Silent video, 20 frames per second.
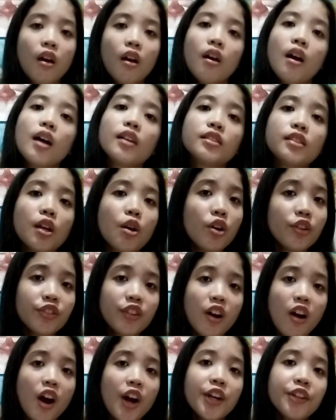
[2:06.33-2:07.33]
Ang sagot ng
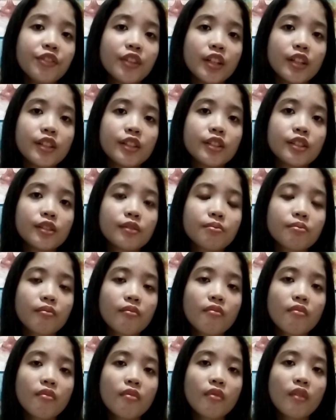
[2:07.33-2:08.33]
artist,
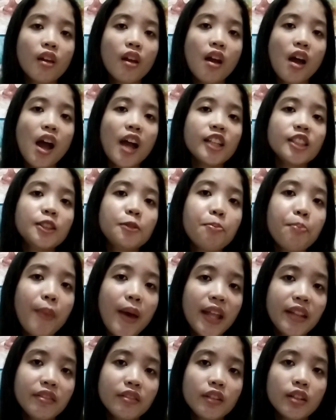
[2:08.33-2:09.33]
I
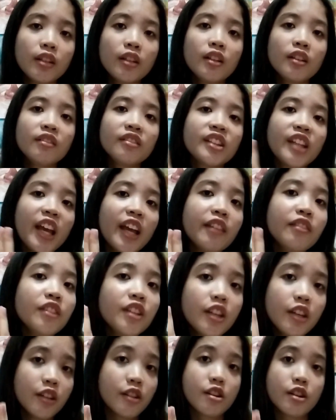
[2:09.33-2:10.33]
spent 10
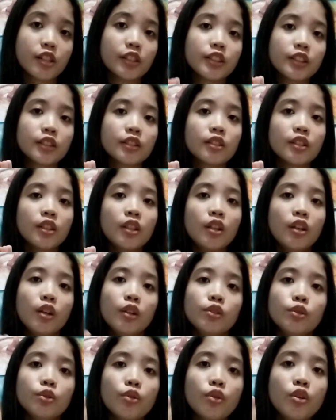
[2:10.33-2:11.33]
years
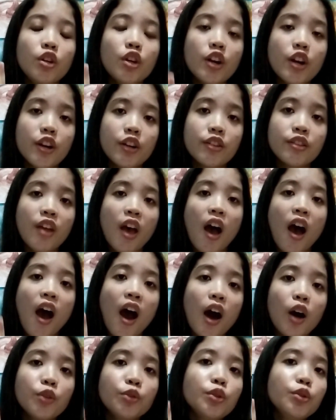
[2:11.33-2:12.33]
to learn
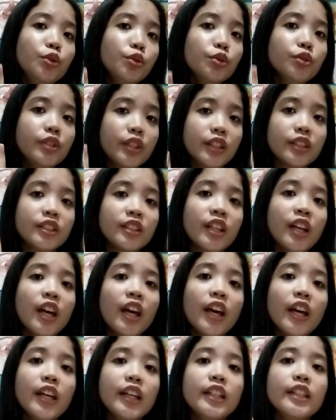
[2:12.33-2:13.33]
how to do this
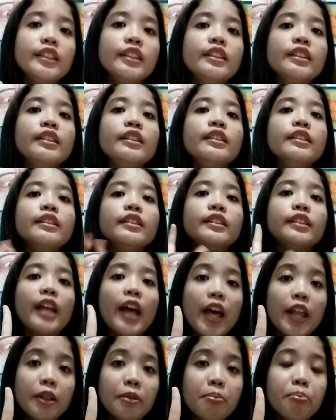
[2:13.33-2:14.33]
in
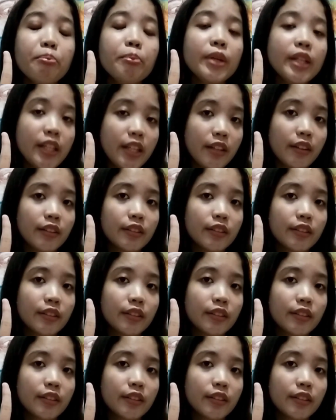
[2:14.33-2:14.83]
10 minutes.